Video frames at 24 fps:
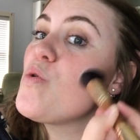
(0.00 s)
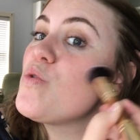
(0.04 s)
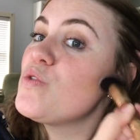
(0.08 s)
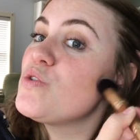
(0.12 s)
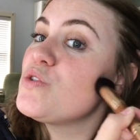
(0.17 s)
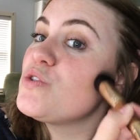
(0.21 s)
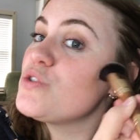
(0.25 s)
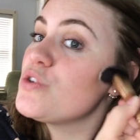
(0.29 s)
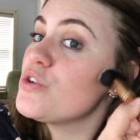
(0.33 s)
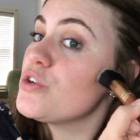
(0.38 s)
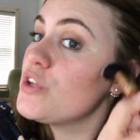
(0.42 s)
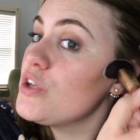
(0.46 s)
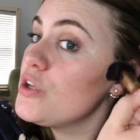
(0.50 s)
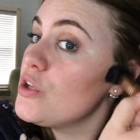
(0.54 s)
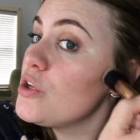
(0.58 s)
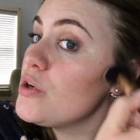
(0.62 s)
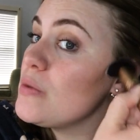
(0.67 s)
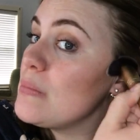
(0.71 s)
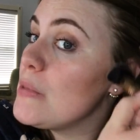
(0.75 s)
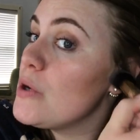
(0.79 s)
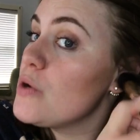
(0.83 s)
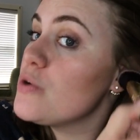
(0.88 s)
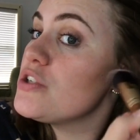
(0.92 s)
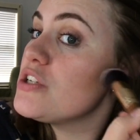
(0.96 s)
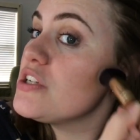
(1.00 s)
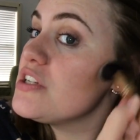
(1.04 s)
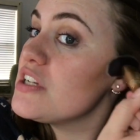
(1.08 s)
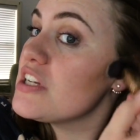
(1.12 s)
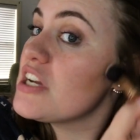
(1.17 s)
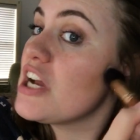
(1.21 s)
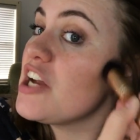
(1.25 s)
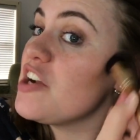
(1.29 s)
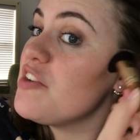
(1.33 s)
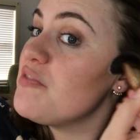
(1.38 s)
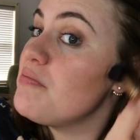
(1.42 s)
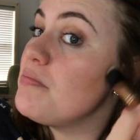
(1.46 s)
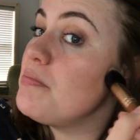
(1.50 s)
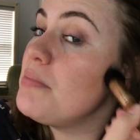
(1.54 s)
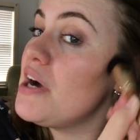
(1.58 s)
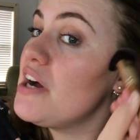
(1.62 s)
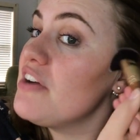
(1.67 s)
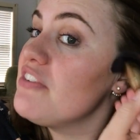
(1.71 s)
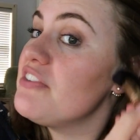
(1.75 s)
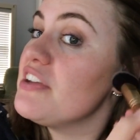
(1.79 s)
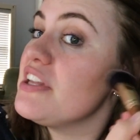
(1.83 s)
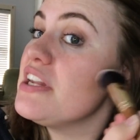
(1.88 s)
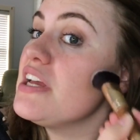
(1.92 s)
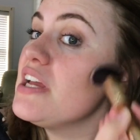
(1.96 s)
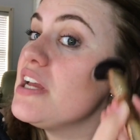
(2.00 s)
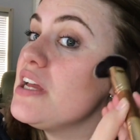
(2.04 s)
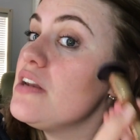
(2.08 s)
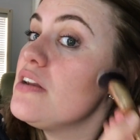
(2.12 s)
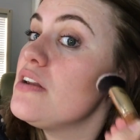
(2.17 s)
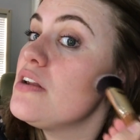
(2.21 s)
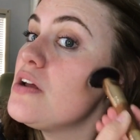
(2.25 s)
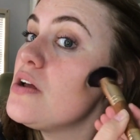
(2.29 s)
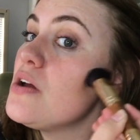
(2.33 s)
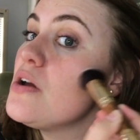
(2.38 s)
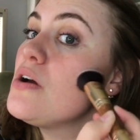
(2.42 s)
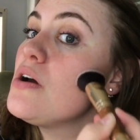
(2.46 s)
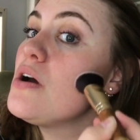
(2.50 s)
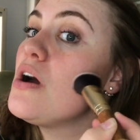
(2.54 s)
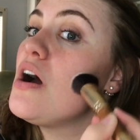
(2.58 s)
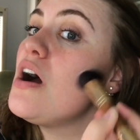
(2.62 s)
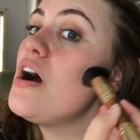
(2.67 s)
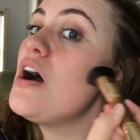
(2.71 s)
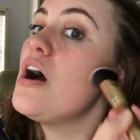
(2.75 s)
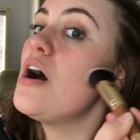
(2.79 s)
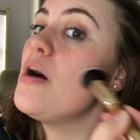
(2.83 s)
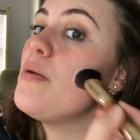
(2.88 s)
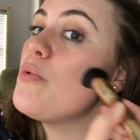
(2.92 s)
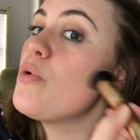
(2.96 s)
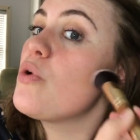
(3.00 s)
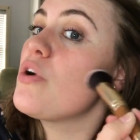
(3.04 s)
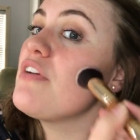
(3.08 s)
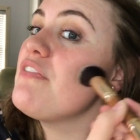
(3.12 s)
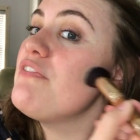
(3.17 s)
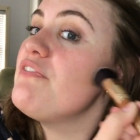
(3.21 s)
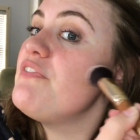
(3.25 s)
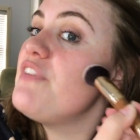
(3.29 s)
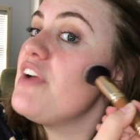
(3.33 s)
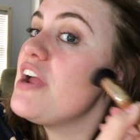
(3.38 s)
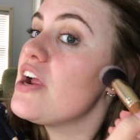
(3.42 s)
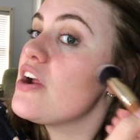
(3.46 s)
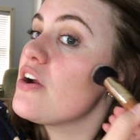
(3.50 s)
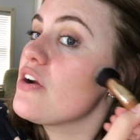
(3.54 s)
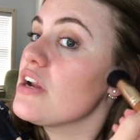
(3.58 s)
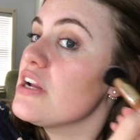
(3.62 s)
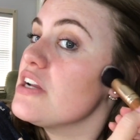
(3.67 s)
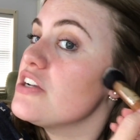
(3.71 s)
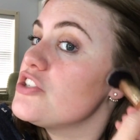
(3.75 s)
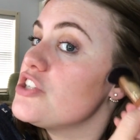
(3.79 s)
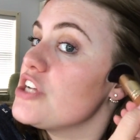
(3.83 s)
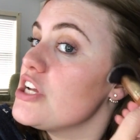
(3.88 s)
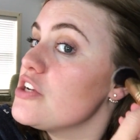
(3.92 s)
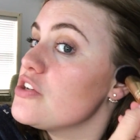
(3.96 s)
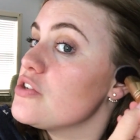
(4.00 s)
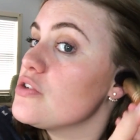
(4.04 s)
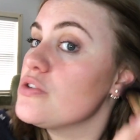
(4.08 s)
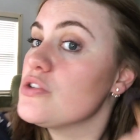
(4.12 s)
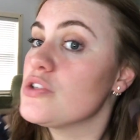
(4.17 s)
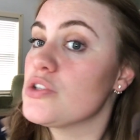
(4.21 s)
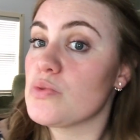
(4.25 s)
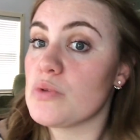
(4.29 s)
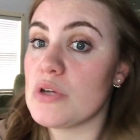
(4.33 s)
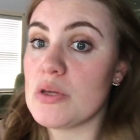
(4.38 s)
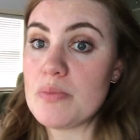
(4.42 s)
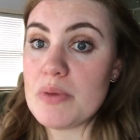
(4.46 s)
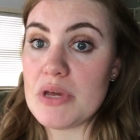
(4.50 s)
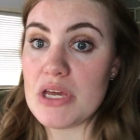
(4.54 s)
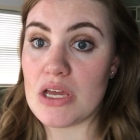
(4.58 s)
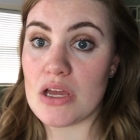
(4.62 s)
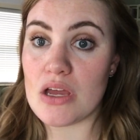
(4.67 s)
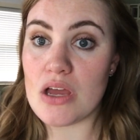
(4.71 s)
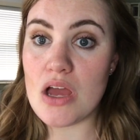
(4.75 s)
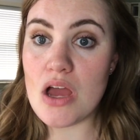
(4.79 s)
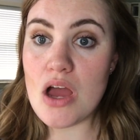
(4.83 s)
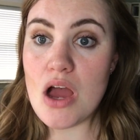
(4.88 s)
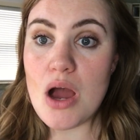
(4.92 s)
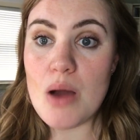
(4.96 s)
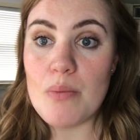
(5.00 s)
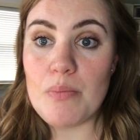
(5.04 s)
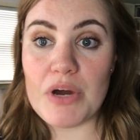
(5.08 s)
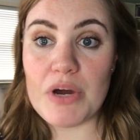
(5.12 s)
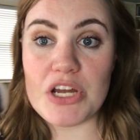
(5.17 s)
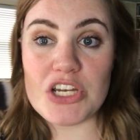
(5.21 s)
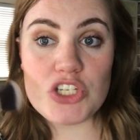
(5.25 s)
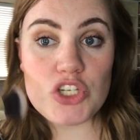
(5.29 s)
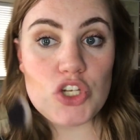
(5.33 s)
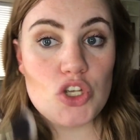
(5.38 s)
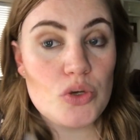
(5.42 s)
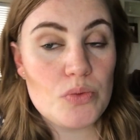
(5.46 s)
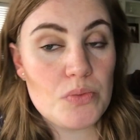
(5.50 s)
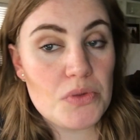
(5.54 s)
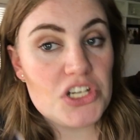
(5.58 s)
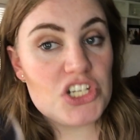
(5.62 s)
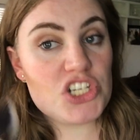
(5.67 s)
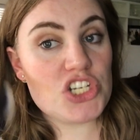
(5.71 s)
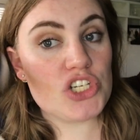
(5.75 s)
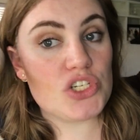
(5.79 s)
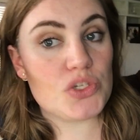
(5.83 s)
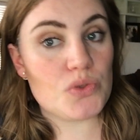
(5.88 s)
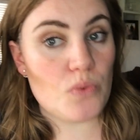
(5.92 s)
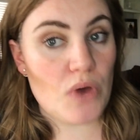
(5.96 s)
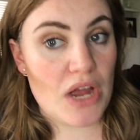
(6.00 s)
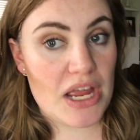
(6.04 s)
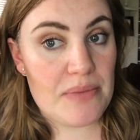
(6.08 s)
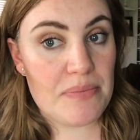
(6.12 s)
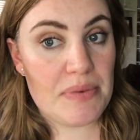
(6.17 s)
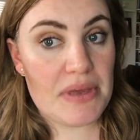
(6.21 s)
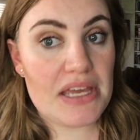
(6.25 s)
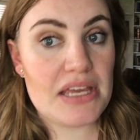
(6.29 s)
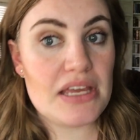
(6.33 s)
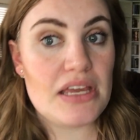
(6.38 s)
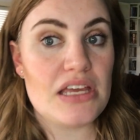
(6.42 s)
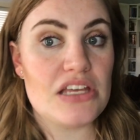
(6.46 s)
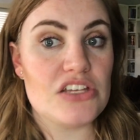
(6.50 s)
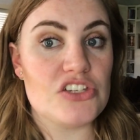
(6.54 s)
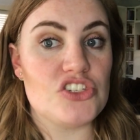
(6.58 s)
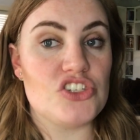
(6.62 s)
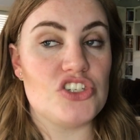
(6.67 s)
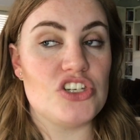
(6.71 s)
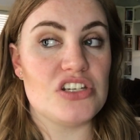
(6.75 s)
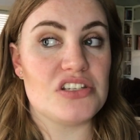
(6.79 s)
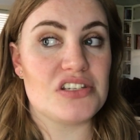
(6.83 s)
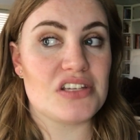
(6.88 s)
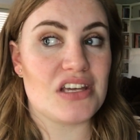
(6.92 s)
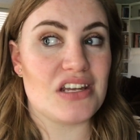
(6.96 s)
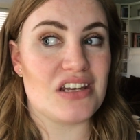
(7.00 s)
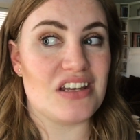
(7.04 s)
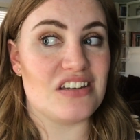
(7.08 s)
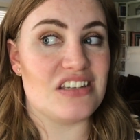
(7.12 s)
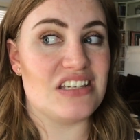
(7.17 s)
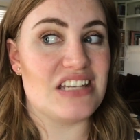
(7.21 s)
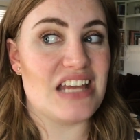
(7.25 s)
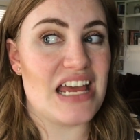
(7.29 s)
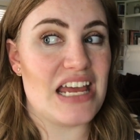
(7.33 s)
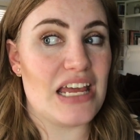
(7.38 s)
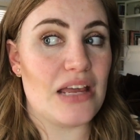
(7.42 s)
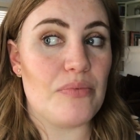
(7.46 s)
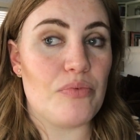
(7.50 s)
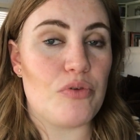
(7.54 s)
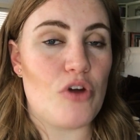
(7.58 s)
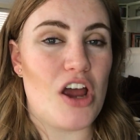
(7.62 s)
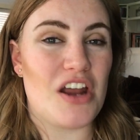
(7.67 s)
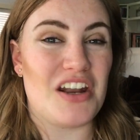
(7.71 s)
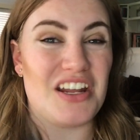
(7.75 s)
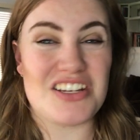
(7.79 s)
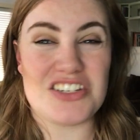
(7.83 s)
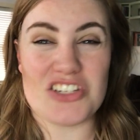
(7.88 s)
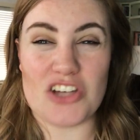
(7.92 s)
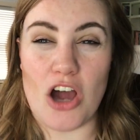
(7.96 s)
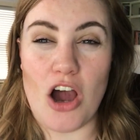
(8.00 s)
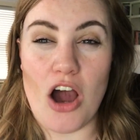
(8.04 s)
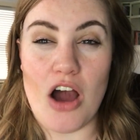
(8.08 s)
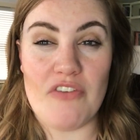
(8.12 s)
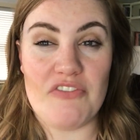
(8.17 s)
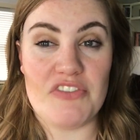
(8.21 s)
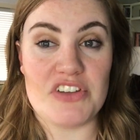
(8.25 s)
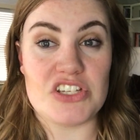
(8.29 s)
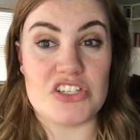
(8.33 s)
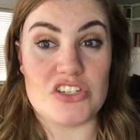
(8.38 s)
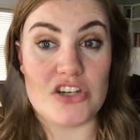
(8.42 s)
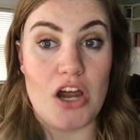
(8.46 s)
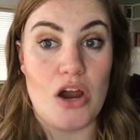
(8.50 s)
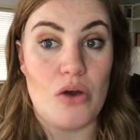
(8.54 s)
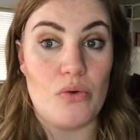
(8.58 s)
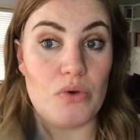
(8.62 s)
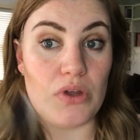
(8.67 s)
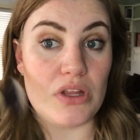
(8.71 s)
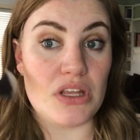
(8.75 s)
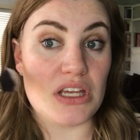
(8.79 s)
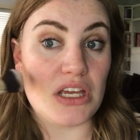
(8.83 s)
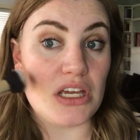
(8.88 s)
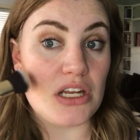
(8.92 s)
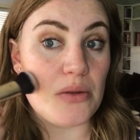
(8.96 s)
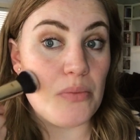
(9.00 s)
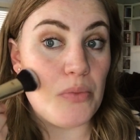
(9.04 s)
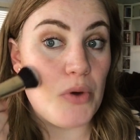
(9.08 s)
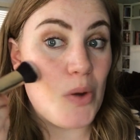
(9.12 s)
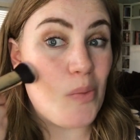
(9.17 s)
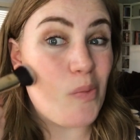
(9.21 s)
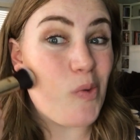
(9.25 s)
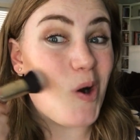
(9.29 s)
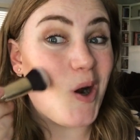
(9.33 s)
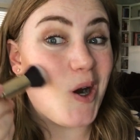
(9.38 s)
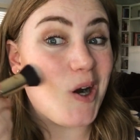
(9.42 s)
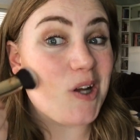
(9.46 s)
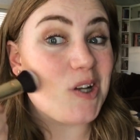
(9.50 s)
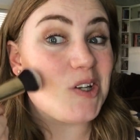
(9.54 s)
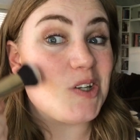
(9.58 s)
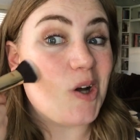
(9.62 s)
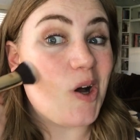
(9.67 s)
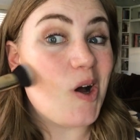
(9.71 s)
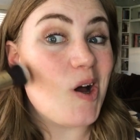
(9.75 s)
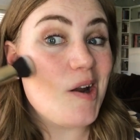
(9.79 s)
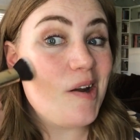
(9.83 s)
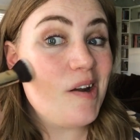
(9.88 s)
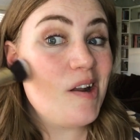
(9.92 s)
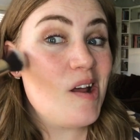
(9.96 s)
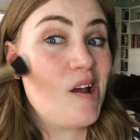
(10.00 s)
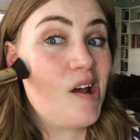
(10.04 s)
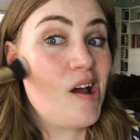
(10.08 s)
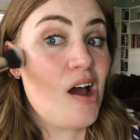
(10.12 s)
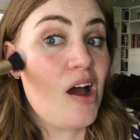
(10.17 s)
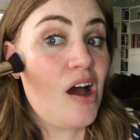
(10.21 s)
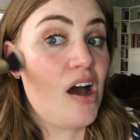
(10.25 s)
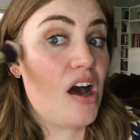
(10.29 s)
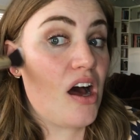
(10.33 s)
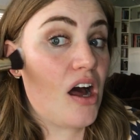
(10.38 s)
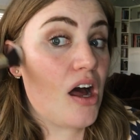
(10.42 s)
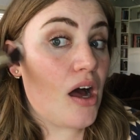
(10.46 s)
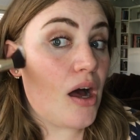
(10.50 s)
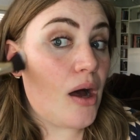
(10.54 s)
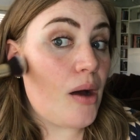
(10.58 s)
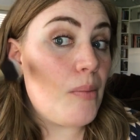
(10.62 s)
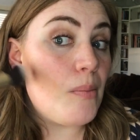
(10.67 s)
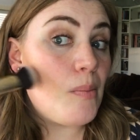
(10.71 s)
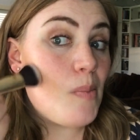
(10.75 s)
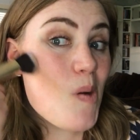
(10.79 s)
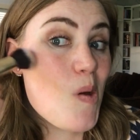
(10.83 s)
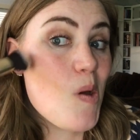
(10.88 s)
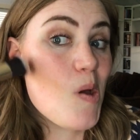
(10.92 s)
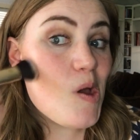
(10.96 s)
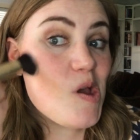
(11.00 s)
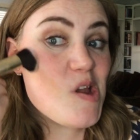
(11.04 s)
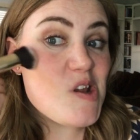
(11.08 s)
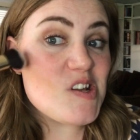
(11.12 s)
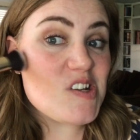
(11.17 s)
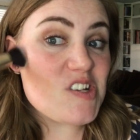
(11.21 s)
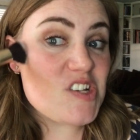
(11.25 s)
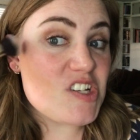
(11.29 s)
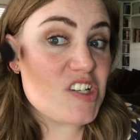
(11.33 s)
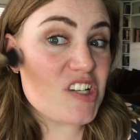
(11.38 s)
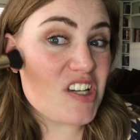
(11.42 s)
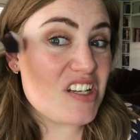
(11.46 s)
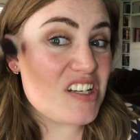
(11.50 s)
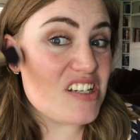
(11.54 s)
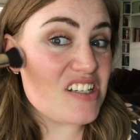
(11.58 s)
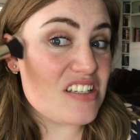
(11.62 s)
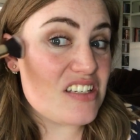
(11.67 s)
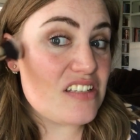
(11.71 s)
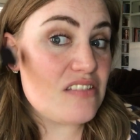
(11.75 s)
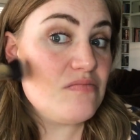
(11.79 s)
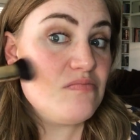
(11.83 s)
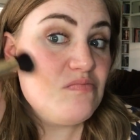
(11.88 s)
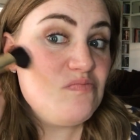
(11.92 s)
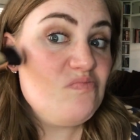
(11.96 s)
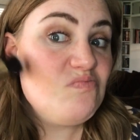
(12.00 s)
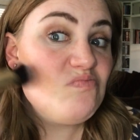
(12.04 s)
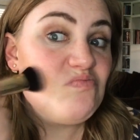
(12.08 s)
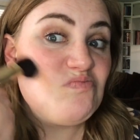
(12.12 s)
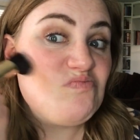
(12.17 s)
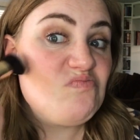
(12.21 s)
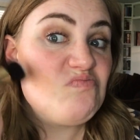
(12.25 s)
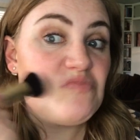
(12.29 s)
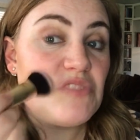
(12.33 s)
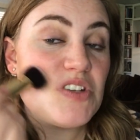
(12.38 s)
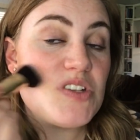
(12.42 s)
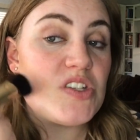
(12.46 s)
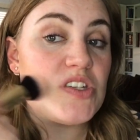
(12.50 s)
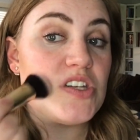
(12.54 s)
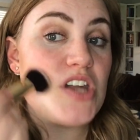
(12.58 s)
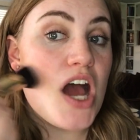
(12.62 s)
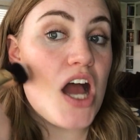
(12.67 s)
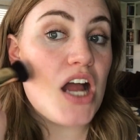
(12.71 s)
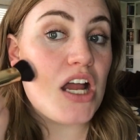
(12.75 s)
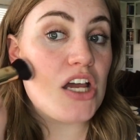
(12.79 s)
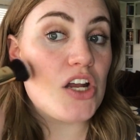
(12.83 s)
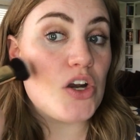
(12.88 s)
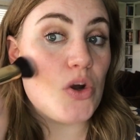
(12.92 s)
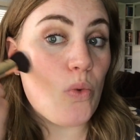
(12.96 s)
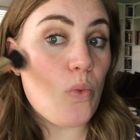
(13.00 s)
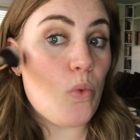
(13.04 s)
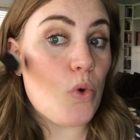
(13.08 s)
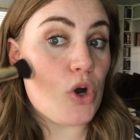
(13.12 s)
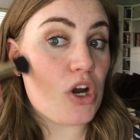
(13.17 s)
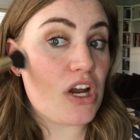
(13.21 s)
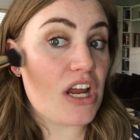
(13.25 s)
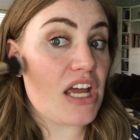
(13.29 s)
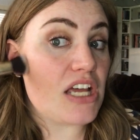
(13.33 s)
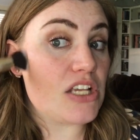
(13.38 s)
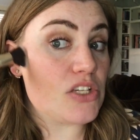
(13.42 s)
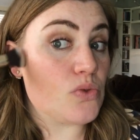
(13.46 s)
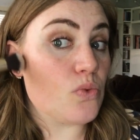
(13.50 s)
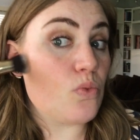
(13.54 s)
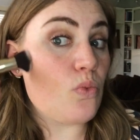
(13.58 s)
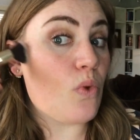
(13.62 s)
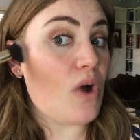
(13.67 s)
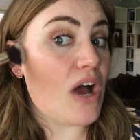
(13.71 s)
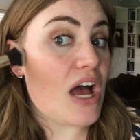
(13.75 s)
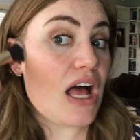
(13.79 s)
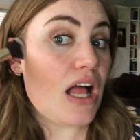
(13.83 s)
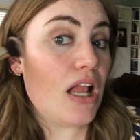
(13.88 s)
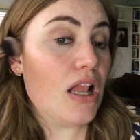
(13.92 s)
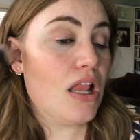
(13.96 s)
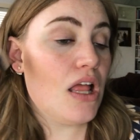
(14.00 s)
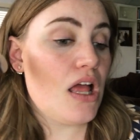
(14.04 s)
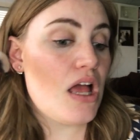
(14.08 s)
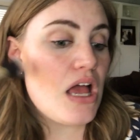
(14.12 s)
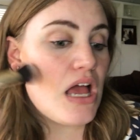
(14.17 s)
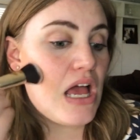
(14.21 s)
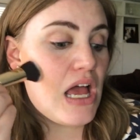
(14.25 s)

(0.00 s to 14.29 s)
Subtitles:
circular motion to kind of buff it in, or a very gentle sweeping. But too much swiping is just gonna take product off. It's not really gonna put product on. And it's not gonna work as well